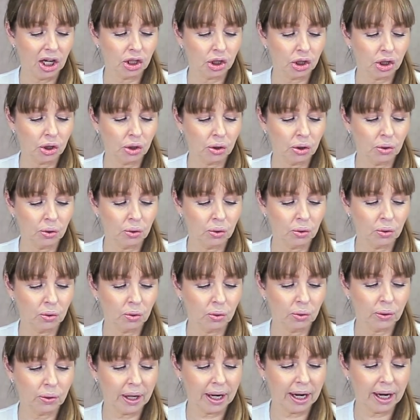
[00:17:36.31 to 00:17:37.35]

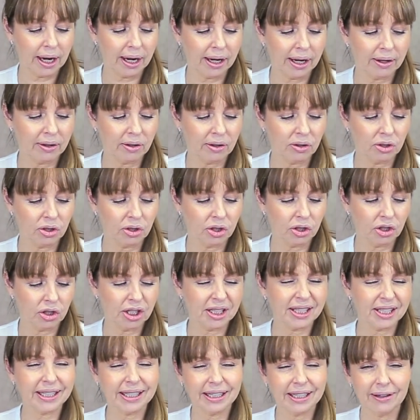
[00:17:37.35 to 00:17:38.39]
to
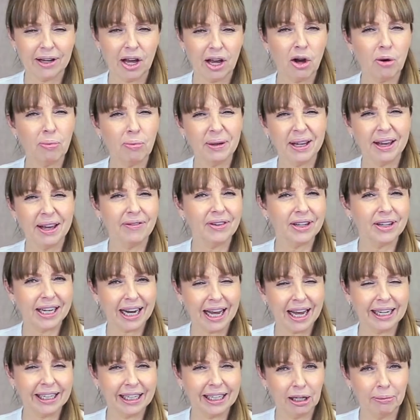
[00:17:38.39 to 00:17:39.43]
just help give it
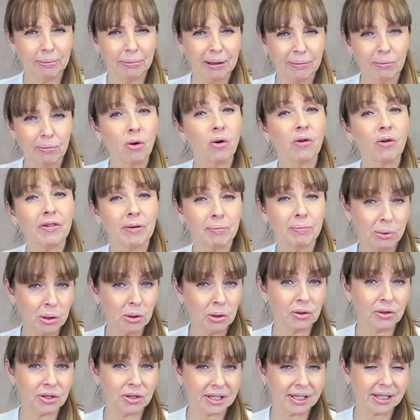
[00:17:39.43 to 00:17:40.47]
a little bit more of a
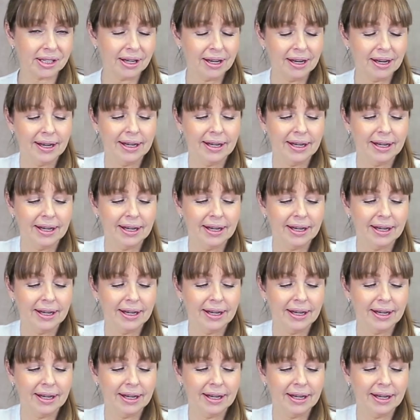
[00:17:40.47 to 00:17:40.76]
boost.